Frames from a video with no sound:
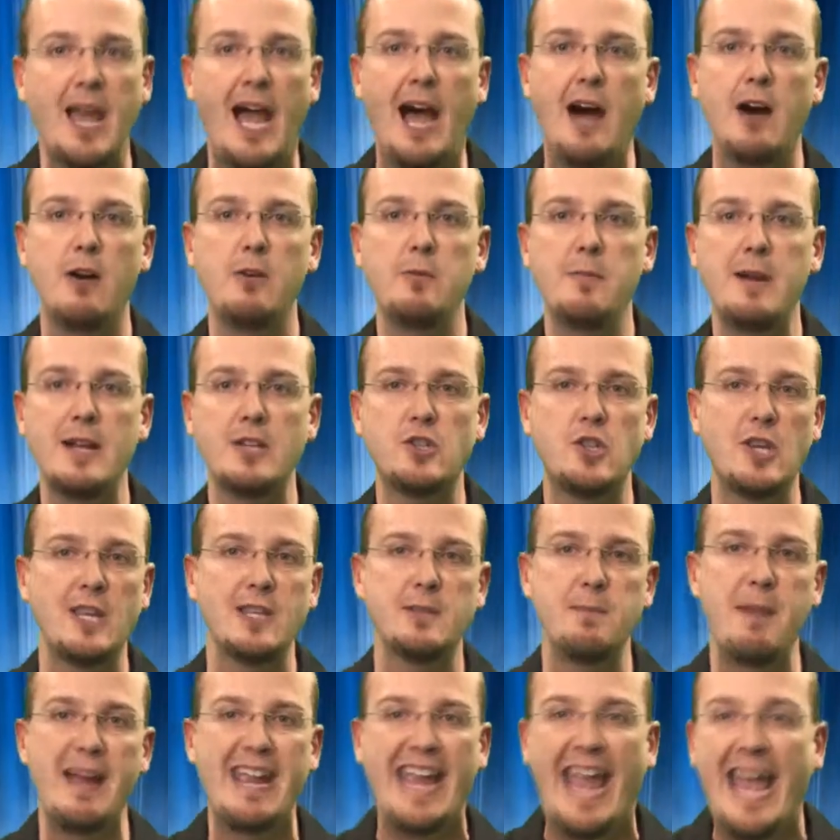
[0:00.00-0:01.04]
How much
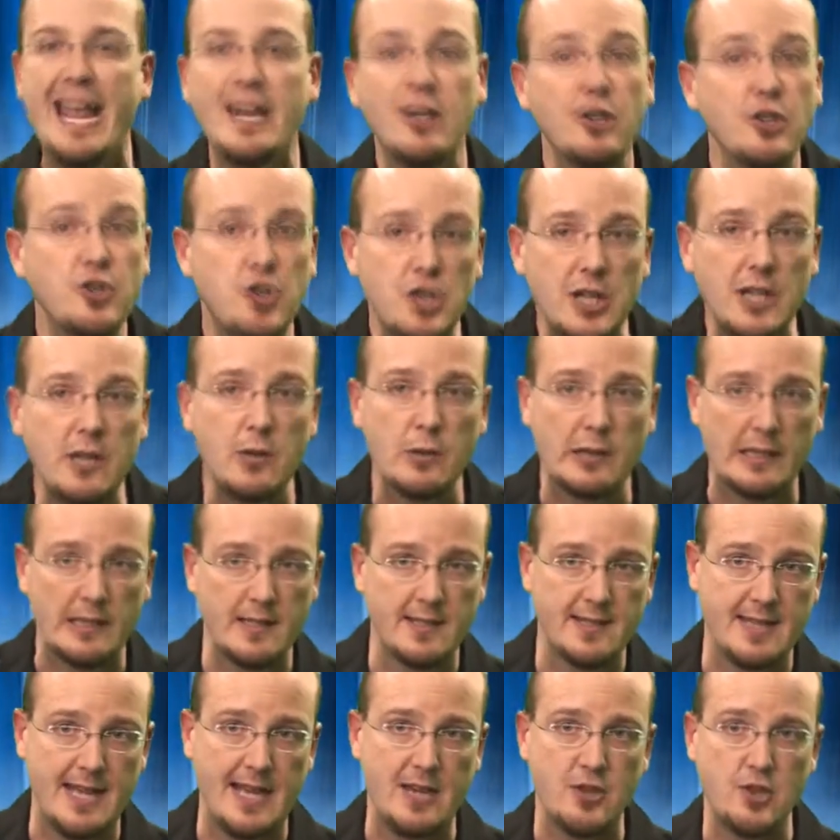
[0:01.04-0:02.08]
is my energy
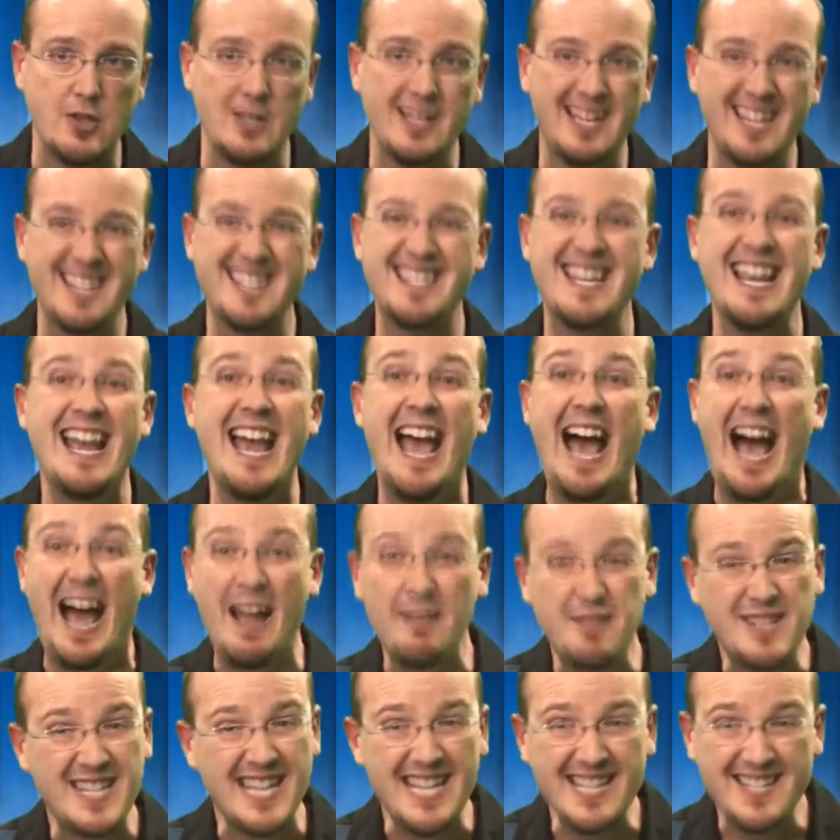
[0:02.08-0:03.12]
utilization? Because
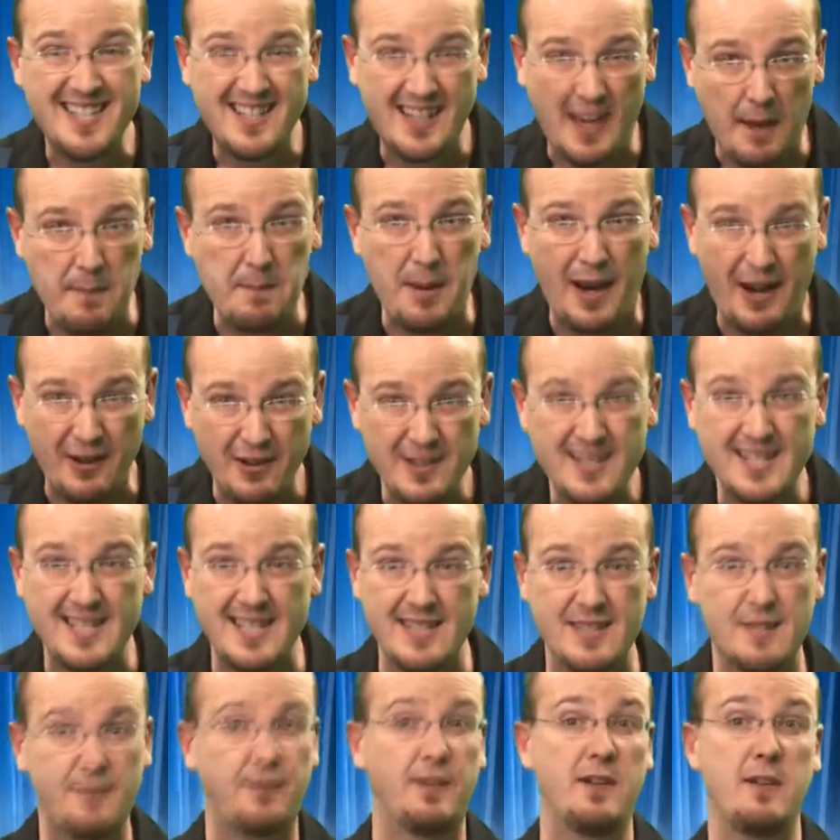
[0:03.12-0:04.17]
I've seen
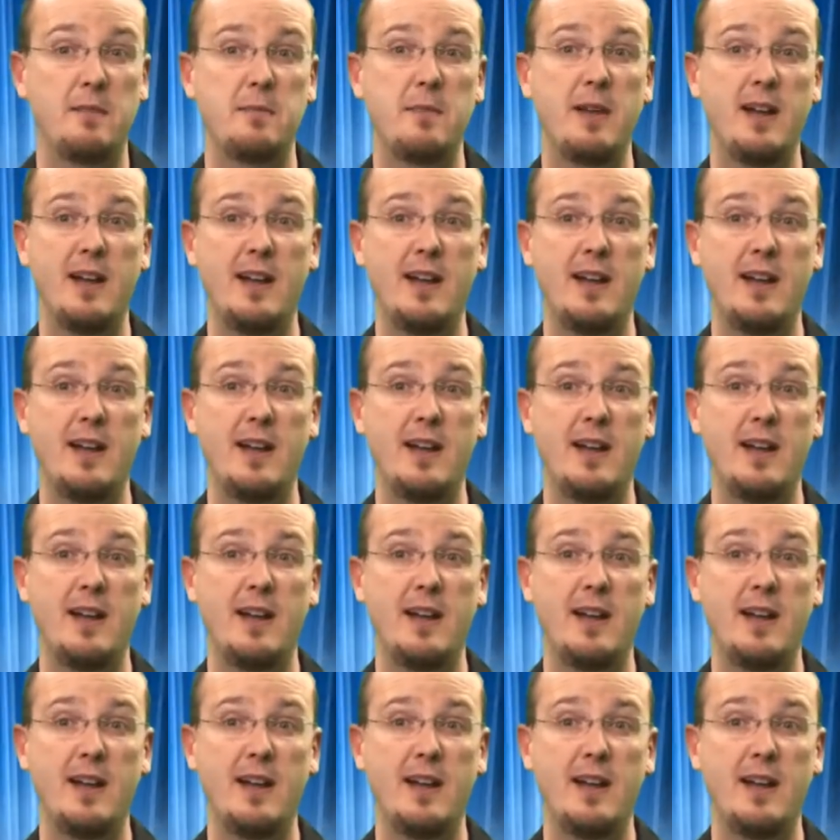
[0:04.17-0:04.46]
comparisons from